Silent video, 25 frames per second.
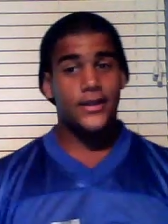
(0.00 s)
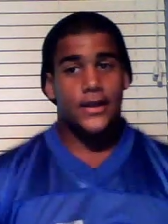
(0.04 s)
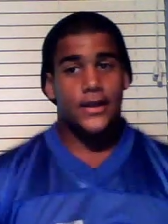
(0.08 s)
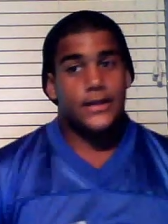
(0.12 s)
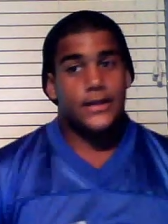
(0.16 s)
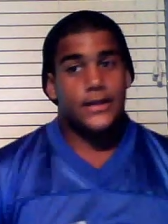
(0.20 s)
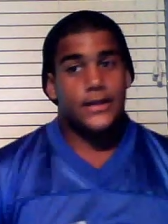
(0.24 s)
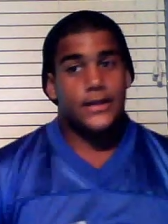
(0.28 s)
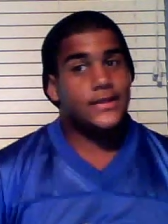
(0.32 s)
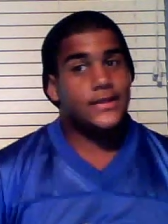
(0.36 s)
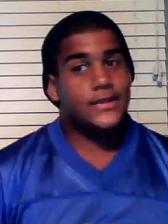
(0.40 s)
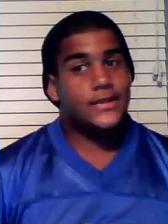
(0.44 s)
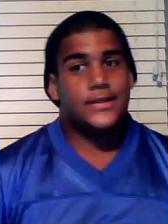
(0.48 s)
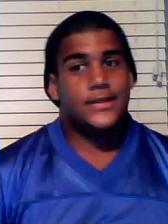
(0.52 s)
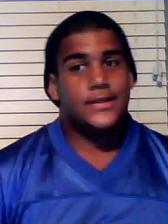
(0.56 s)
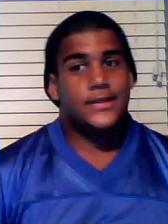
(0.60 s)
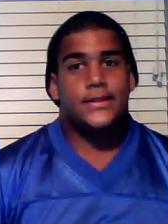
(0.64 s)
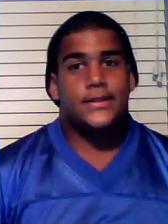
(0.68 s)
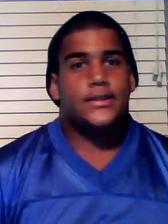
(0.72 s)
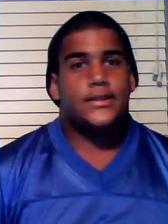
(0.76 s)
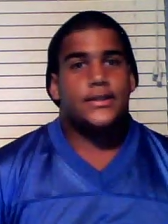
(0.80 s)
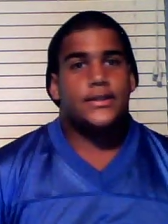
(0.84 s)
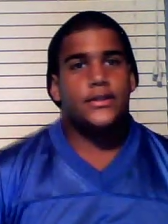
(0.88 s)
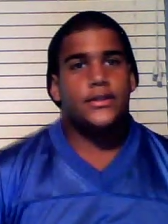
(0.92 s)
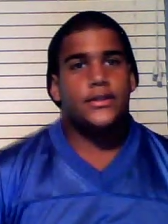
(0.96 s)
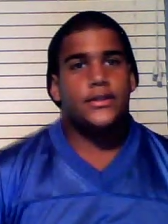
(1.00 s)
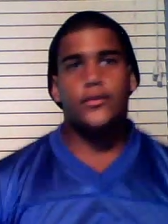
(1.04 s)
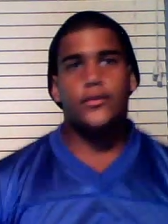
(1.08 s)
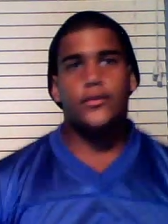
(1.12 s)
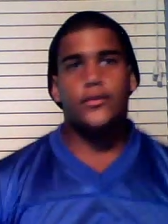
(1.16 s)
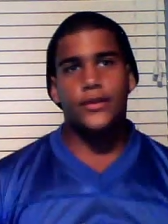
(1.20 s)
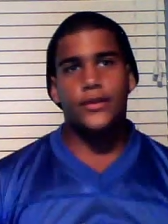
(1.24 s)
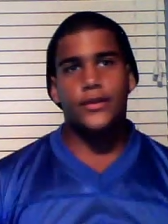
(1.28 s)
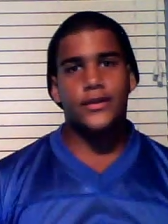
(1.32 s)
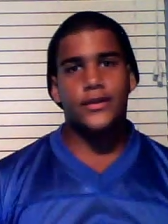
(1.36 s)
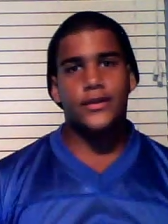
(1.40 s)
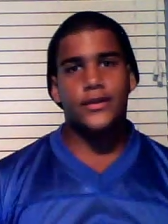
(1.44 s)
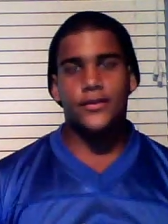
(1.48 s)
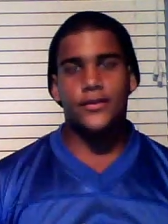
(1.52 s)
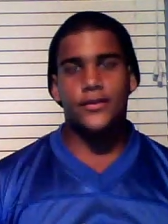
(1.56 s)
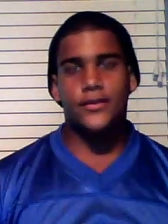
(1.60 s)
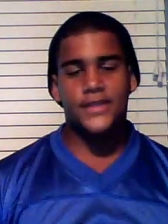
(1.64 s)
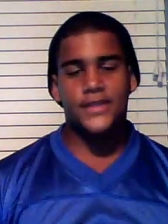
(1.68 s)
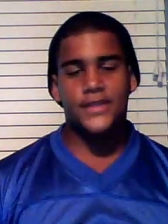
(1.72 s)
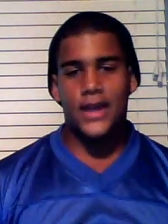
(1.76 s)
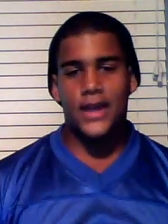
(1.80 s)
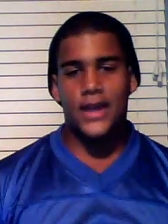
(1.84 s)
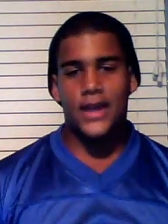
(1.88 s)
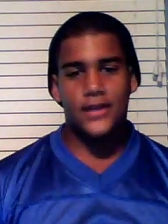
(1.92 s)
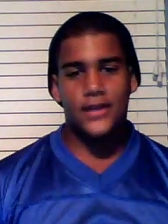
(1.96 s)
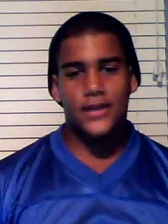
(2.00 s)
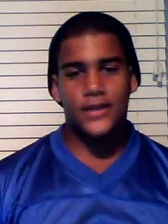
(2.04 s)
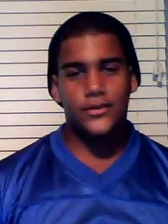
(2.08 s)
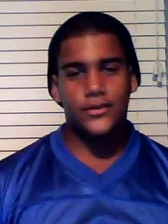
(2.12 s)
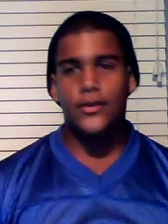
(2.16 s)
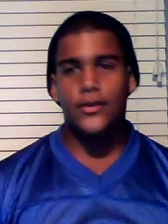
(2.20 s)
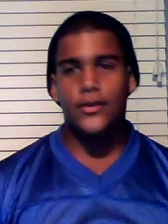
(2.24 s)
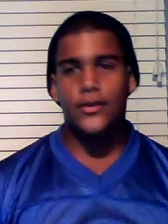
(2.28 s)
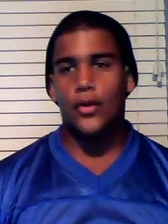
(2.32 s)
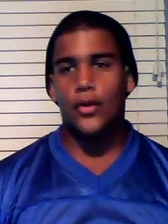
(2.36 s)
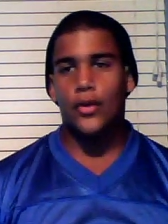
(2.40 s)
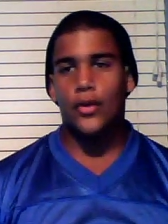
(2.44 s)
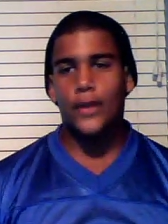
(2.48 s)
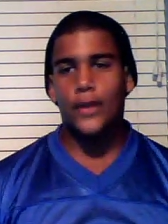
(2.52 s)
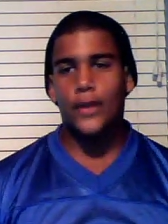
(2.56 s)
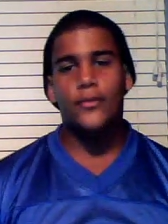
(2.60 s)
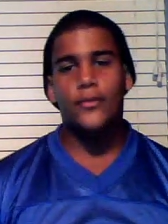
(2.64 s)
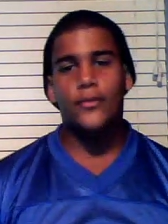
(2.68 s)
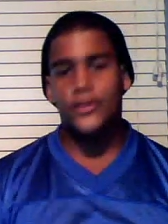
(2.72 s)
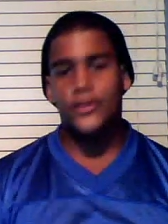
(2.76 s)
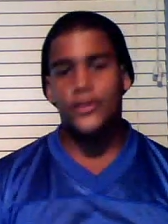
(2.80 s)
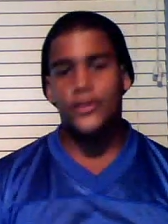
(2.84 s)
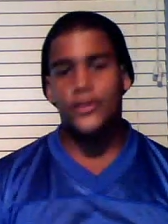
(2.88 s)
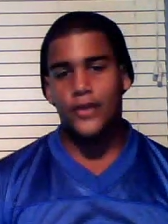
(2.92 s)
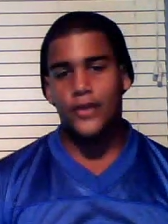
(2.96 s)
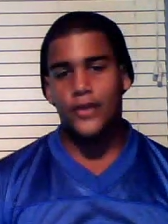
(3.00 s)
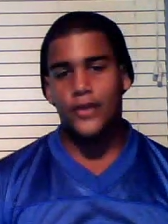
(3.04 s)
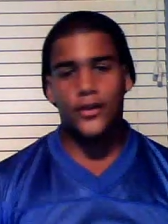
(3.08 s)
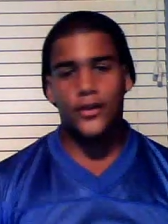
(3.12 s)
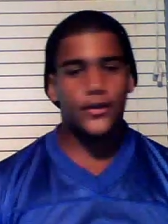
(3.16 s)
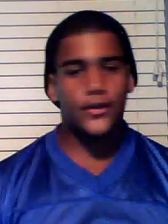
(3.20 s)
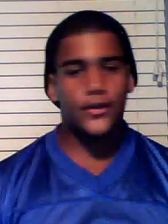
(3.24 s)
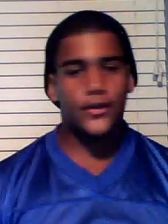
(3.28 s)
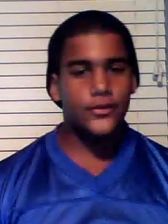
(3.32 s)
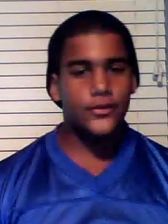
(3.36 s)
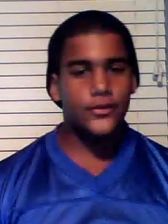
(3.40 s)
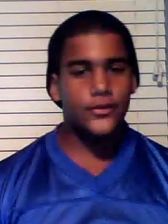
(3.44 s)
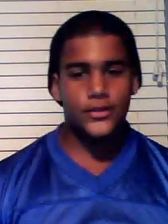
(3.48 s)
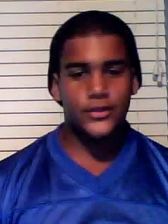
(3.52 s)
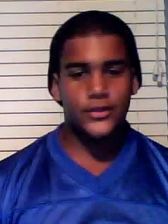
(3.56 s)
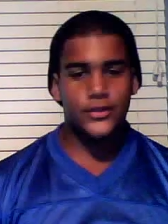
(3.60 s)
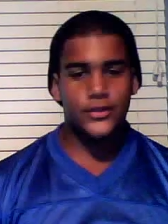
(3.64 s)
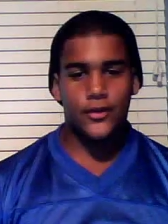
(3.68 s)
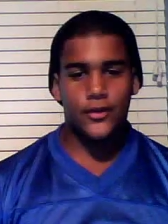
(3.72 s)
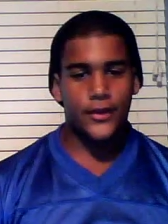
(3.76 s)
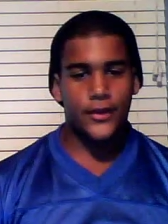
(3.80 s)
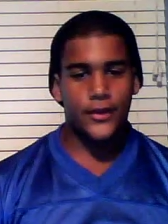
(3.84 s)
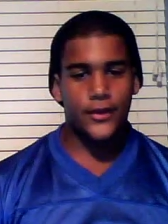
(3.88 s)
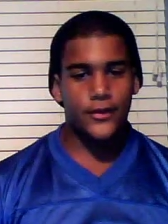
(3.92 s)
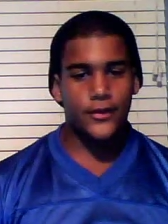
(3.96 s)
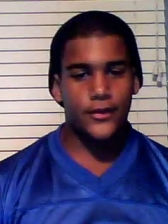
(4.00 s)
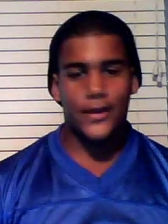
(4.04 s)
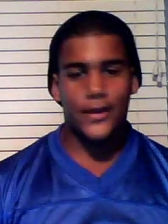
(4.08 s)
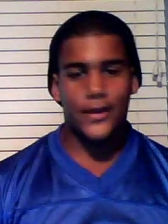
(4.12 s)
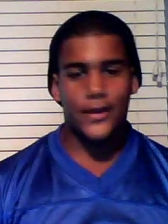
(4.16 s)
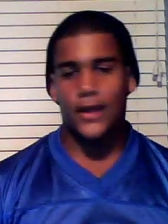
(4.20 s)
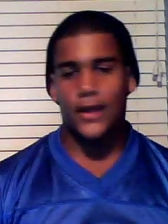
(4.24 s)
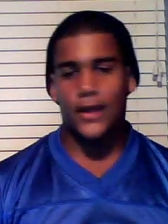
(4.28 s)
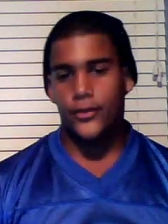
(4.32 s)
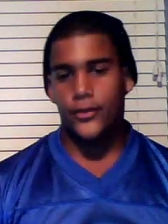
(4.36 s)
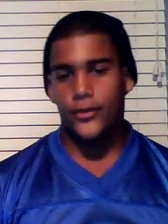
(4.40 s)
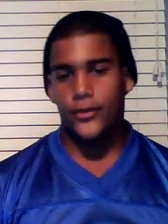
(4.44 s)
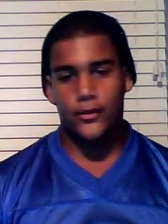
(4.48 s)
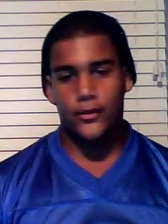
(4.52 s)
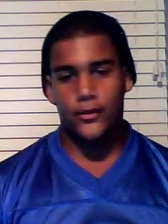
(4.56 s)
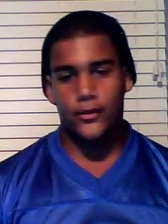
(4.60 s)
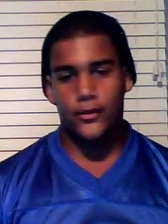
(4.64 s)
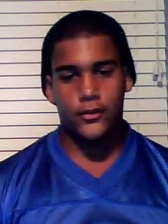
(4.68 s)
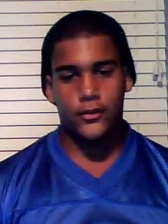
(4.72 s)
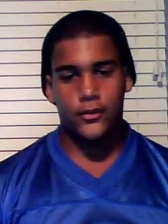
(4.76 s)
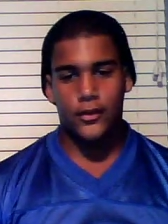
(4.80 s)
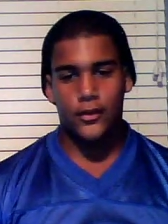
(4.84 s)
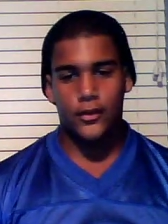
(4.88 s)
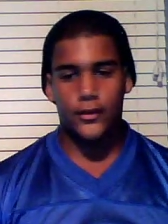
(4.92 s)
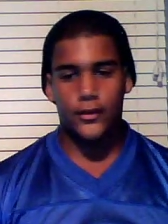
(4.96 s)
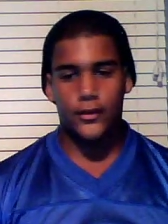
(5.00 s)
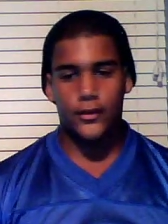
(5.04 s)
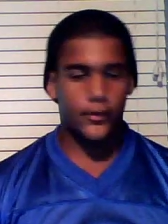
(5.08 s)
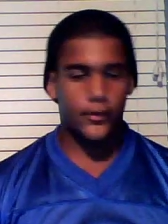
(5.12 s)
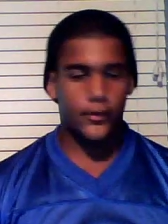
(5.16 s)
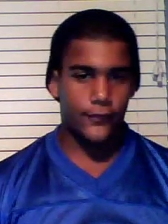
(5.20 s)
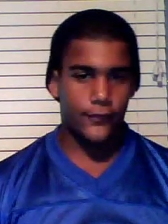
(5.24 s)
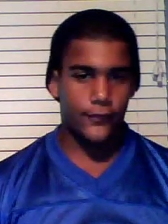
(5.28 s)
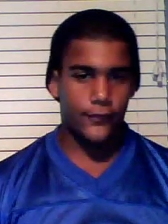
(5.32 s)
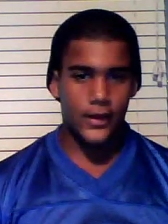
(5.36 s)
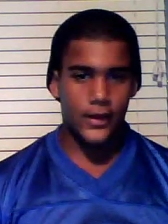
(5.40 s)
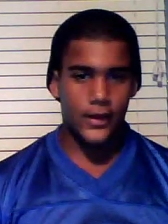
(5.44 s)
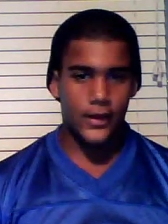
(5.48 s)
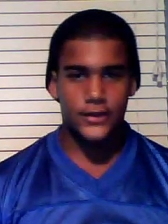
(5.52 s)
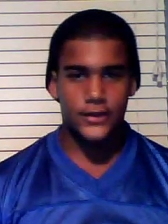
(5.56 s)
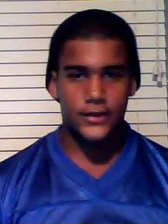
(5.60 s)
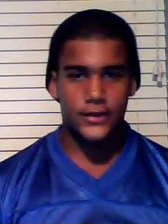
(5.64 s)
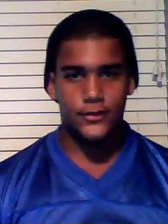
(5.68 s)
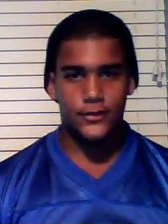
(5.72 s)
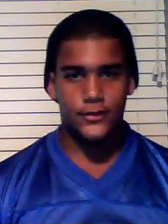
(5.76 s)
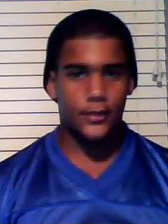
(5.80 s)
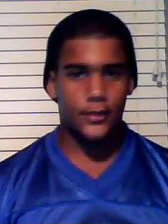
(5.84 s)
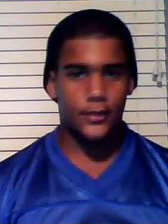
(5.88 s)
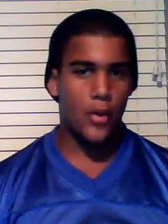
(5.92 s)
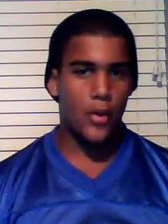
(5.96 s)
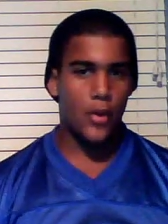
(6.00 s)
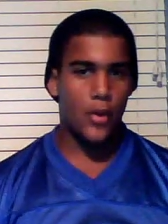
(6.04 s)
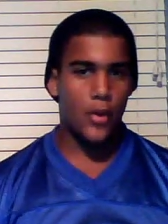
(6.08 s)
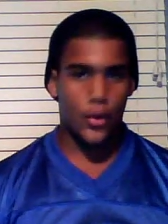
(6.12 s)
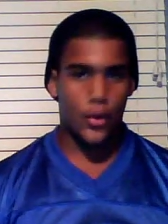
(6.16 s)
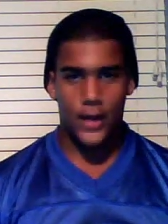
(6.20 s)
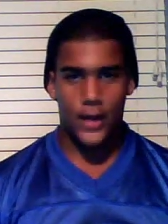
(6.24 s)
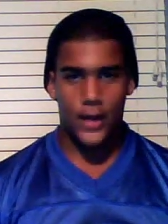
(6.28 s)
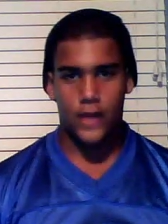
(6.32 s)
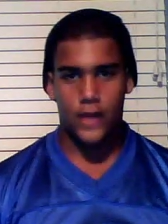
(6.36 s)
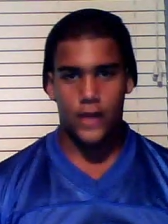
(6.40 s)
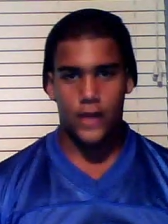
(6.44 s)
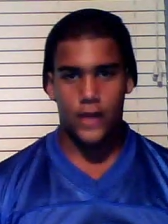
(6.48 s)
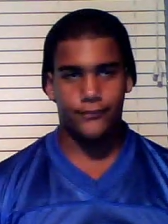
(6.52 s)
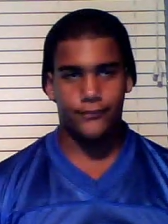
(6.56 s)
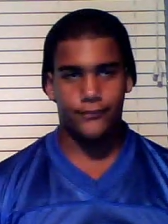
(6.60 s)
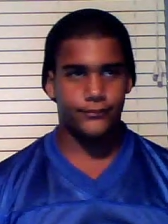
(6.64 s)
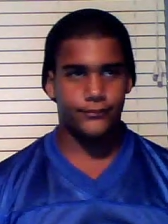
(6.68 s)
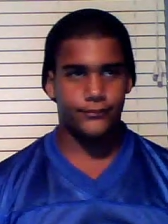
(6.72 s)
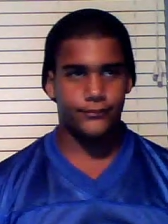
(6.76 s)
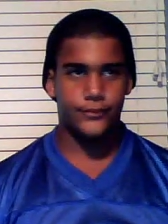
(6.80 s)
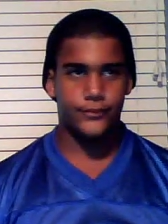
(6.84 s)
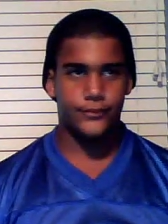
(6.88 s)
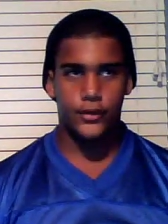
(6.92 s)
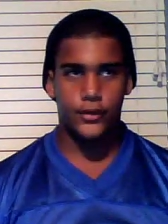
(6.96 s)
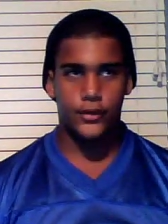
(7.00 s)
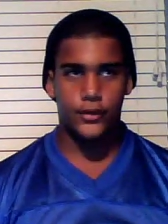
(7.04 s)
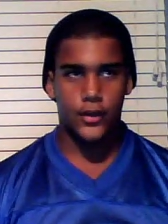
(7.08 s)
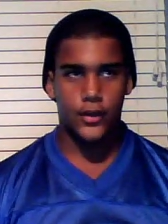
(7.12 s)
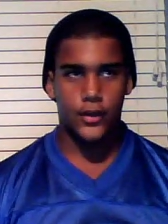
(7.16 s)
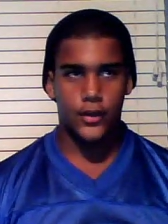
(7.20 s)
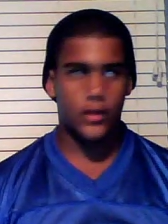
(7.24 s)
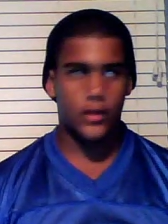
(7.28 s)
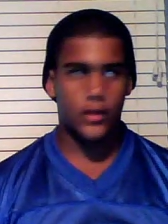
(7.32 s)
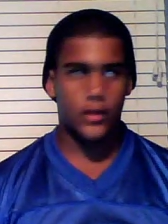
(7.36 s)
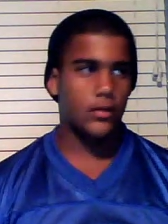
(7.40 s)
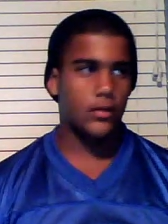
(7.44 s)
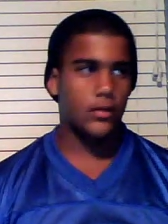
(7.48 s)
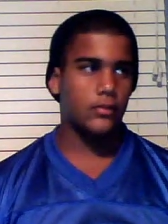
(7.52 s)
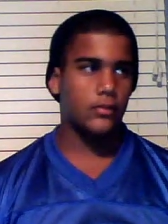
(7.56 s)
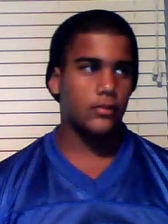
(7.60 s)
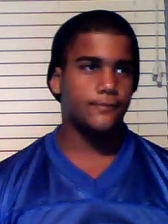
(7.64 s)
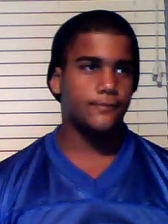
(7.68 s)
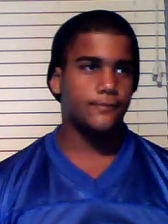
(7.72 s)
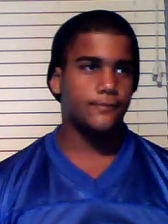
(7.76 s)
That's when it comes to guys. When you get older, I mean, when you're younger, you just go there and you hang out with your little friends, play Pokemon, Yu-Gi-Oh,